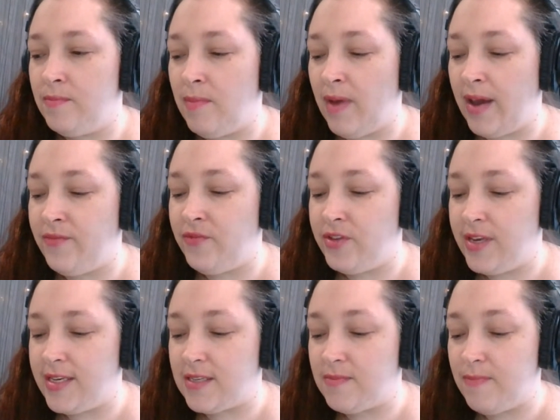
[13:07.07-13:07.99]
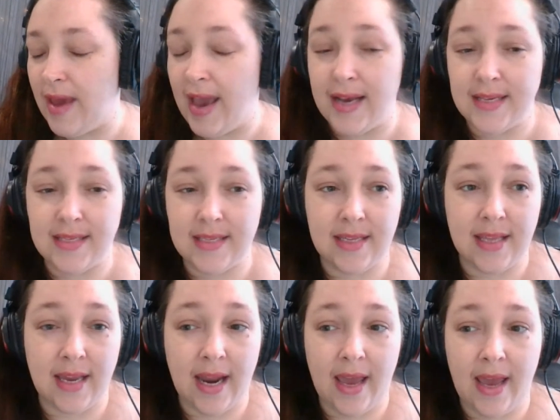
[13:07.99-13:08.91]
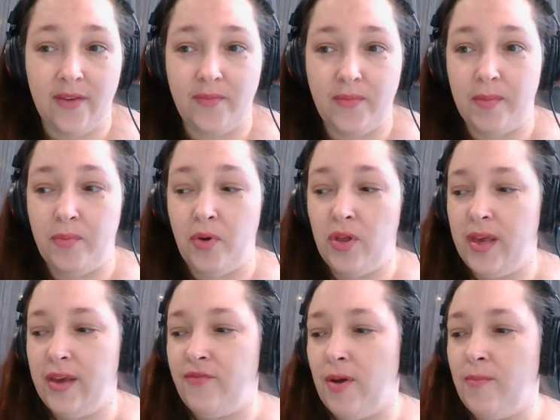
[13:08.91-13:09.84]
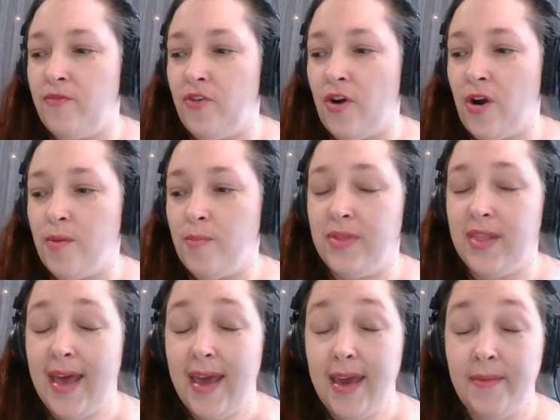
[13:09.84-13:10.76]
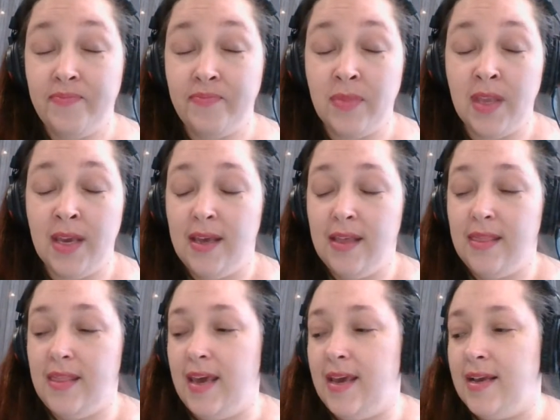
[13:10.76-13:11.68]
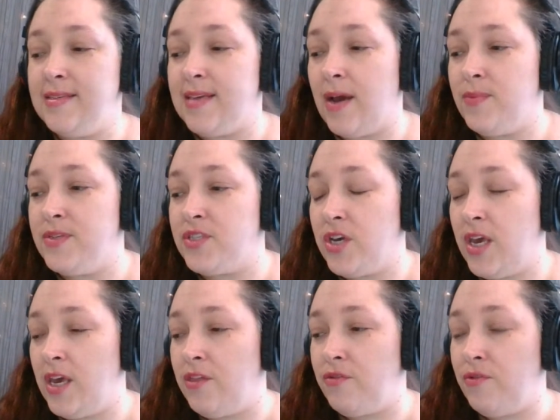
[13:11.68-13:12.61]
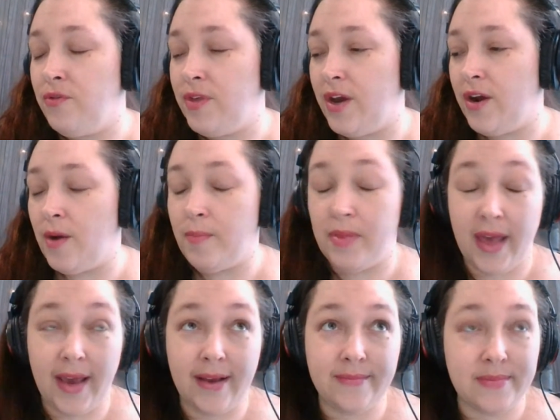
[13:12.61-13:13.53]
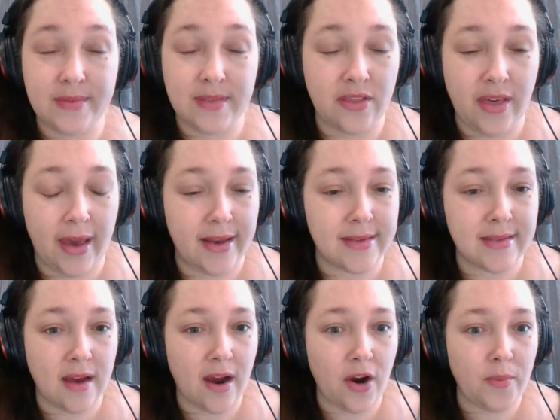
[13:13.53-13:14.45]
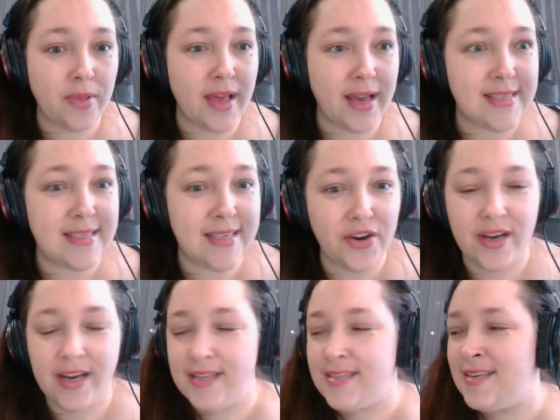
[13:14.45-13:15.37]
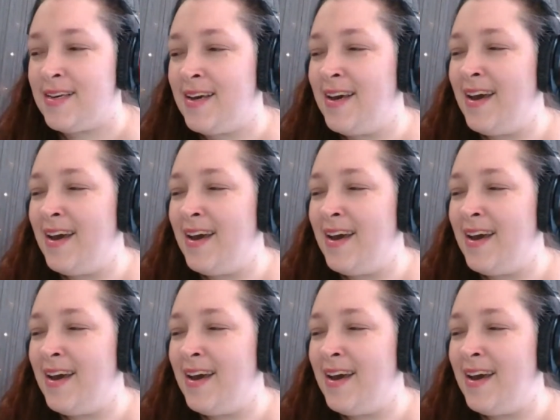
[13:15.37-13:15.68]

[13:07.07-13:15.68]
mindfulness magazine that I have been pulling from for our play things. I was looking through there, our play series.